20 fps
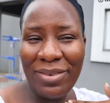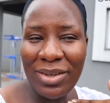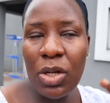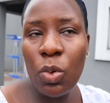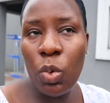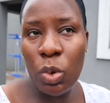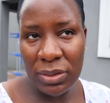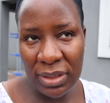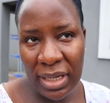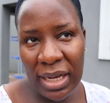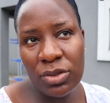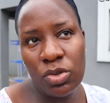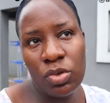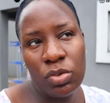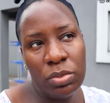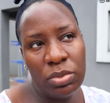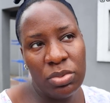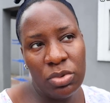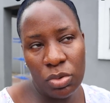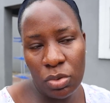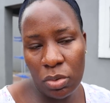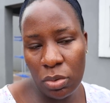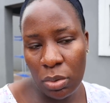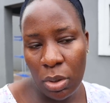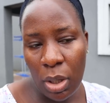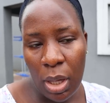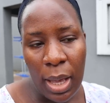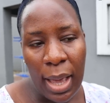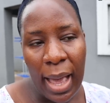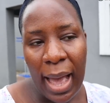really want her to, you
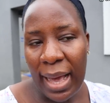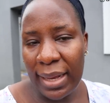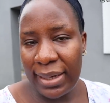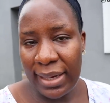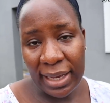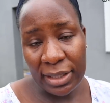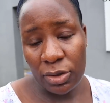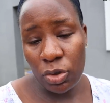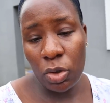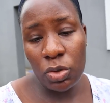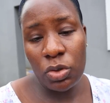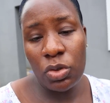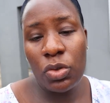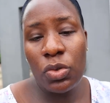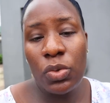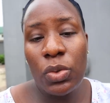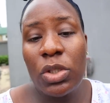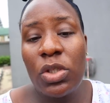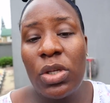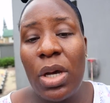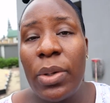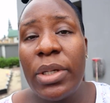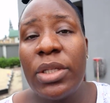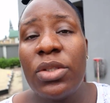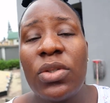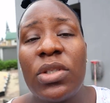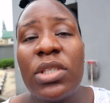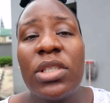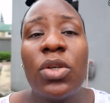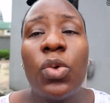know, add her touch to it. So I
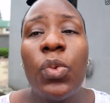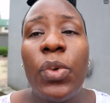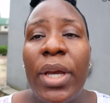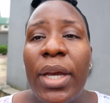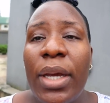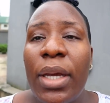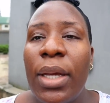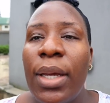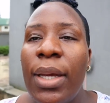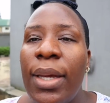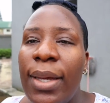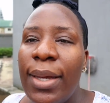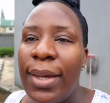went to see where